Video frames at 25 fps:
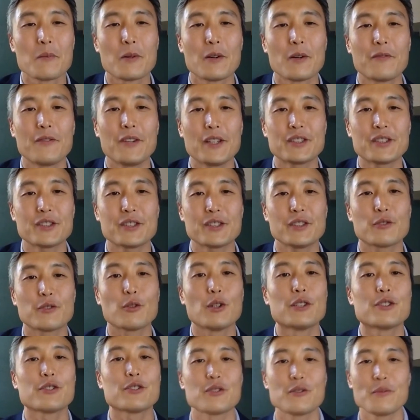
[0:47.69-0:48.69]
Professor
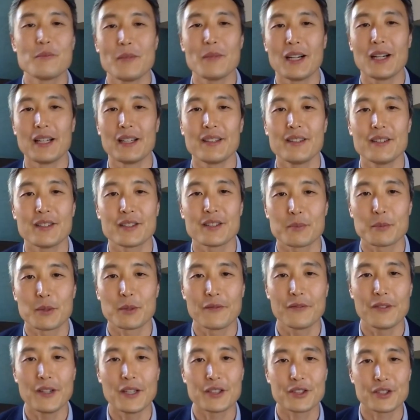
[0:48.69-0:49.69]
Soonman Kwon is a
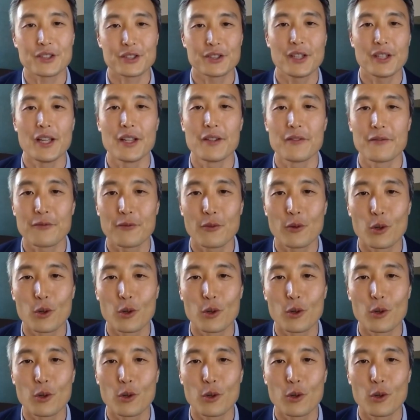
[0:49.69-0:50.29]
professor and